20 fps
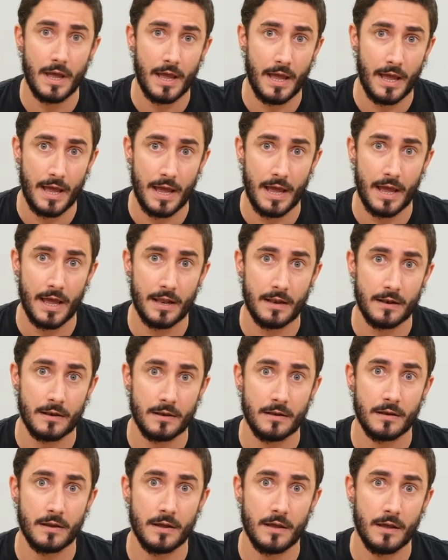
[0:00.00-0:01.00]

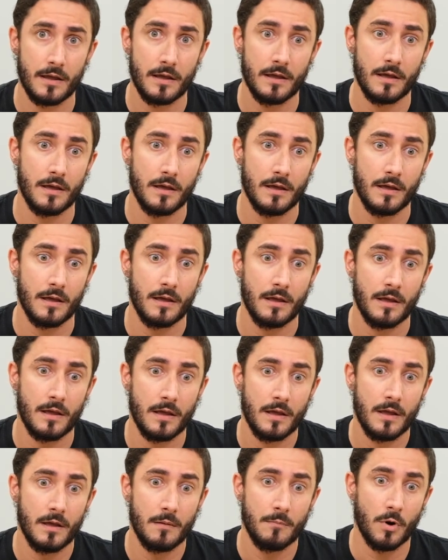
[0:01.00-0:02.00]
and uh,
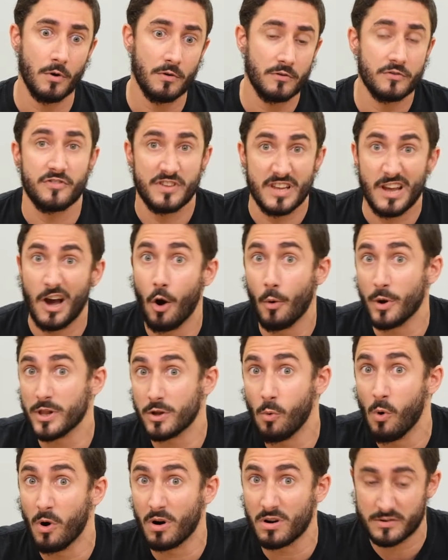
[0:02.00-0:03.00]
well, see how it
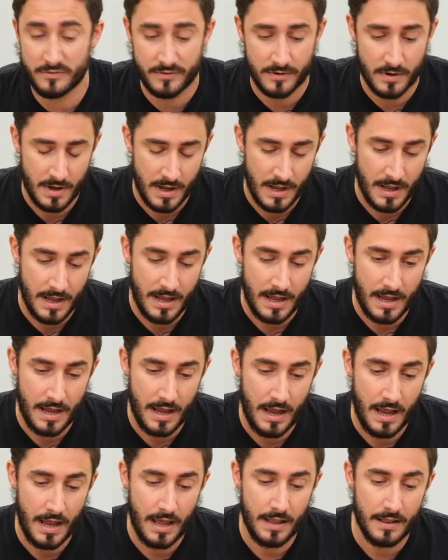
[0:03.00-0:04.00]
works.
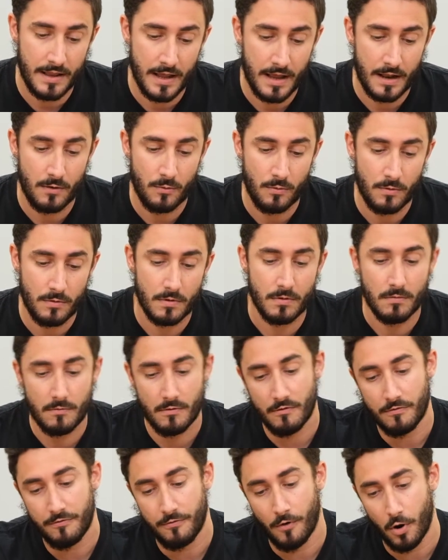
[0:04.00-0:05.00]
And then
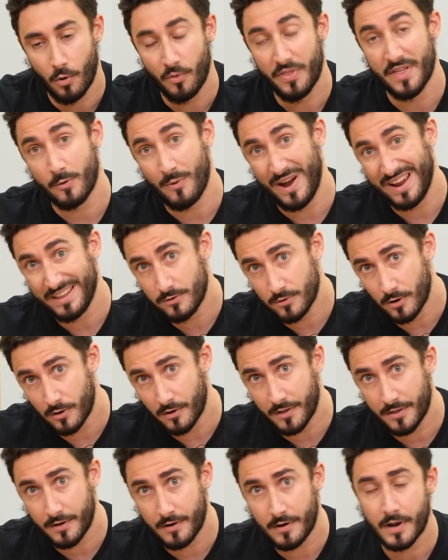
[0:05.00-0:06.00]
follow the right
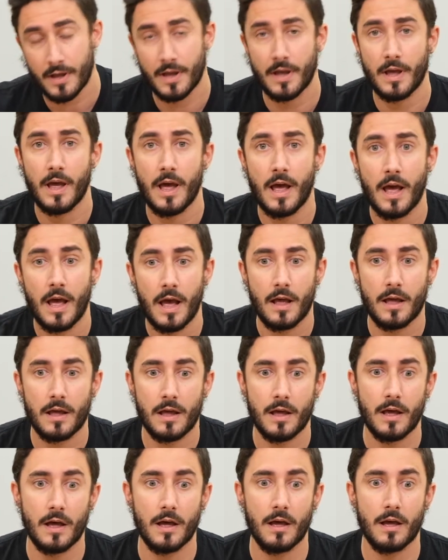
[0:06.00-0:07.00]
order
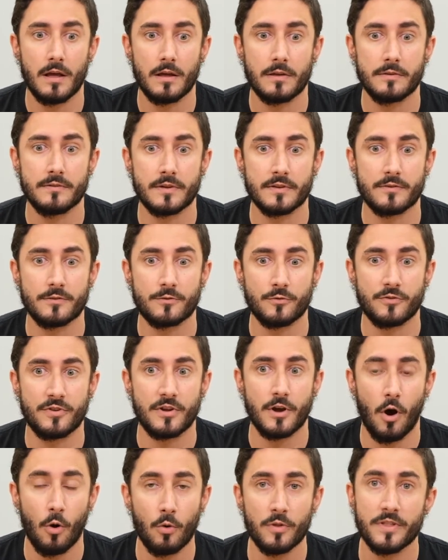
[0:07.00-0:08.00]
uh, just to see
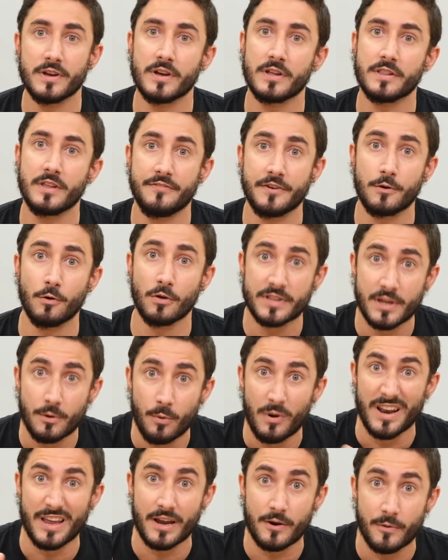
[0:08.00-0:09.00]
how the difficulty
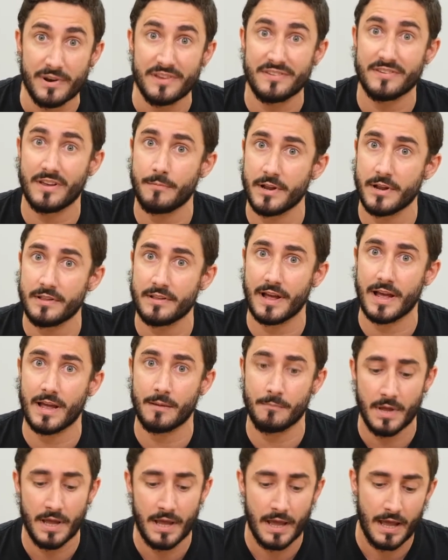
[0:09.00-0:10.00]
will increase every
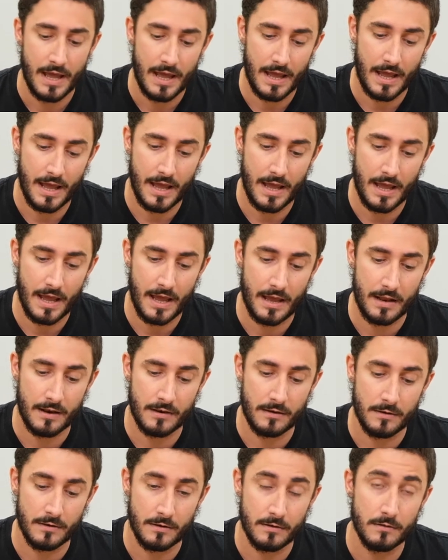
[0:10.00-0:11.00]
time,
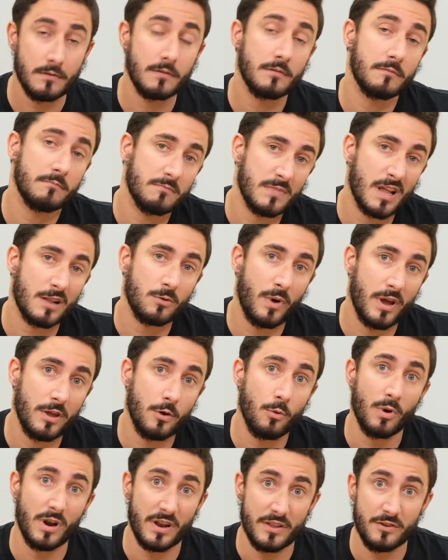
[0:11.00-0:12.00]
and that way you
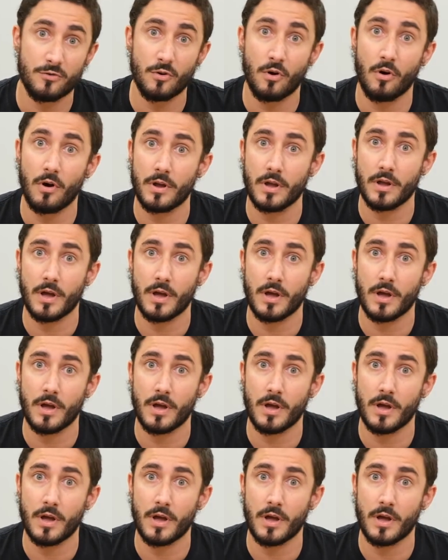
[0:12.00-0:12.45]
will enjoy